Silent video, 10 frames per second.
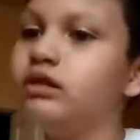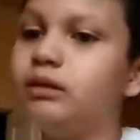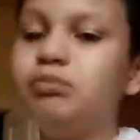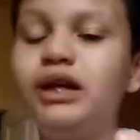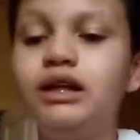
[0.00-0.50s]

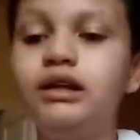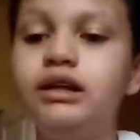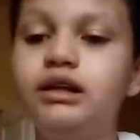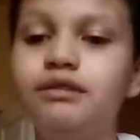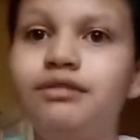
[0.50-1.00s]

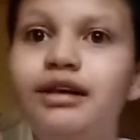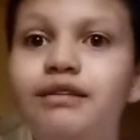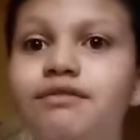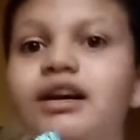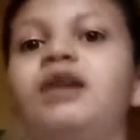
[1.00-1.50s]
Depending if
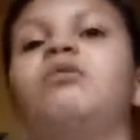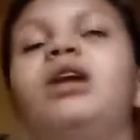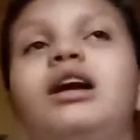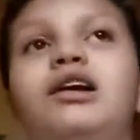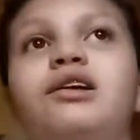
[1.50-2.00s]
I
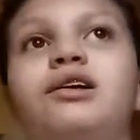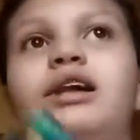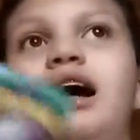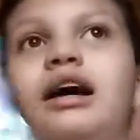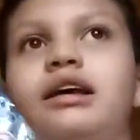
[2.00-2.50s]
want it or
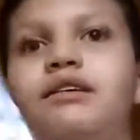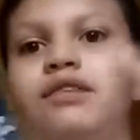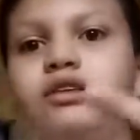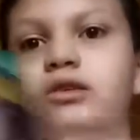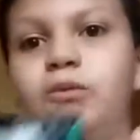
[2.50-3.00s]
not,
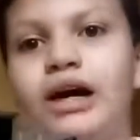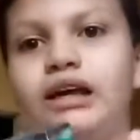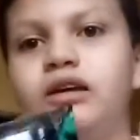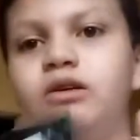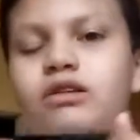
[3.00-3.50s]
if it's a
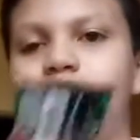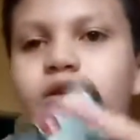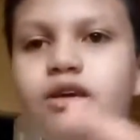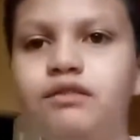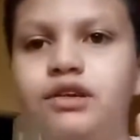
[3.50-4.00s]
white code,
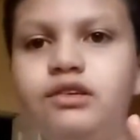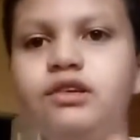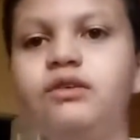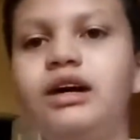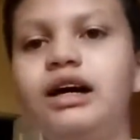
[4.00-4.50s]
I'll give it
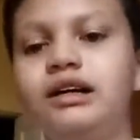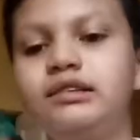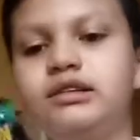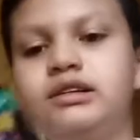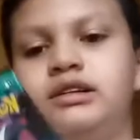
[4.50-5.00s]
to you
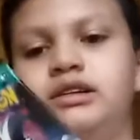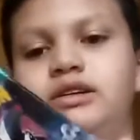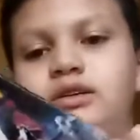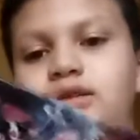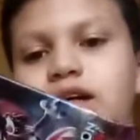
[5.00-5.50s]
guys.
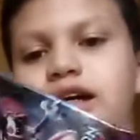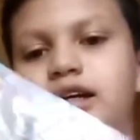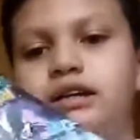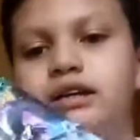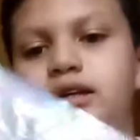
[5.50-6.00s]
Oh God.